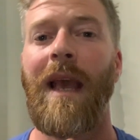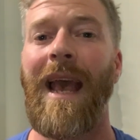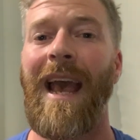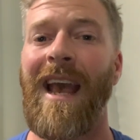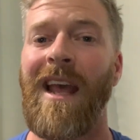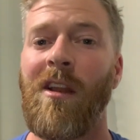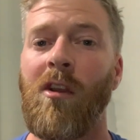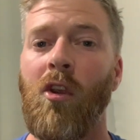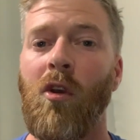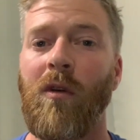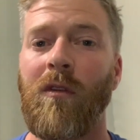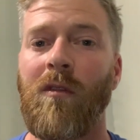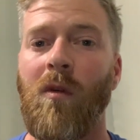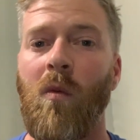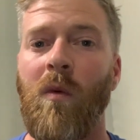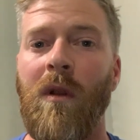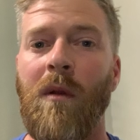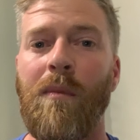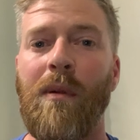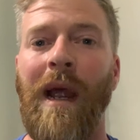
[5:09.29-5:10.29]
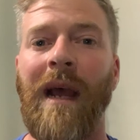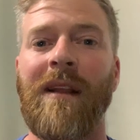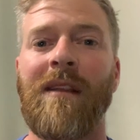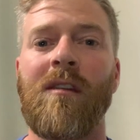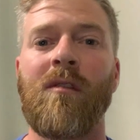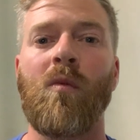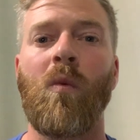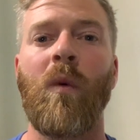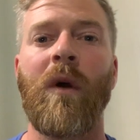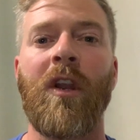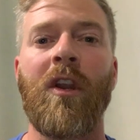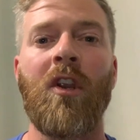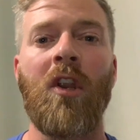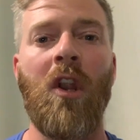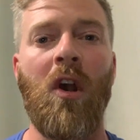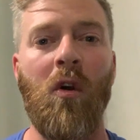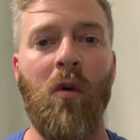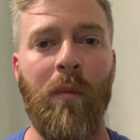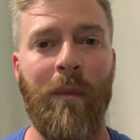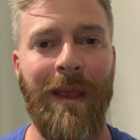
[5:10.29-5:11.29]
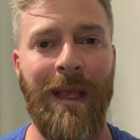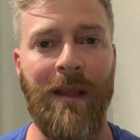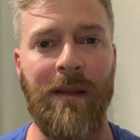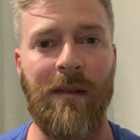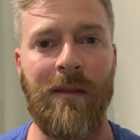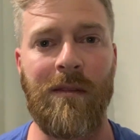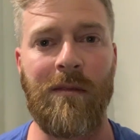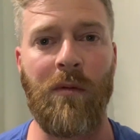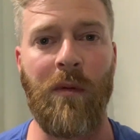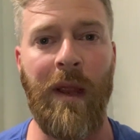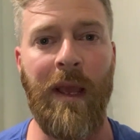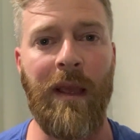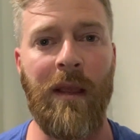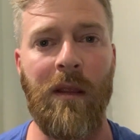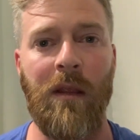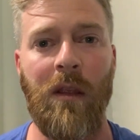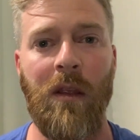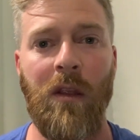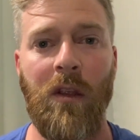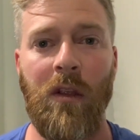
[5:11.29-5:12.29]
and you also want to practice what a no means, right?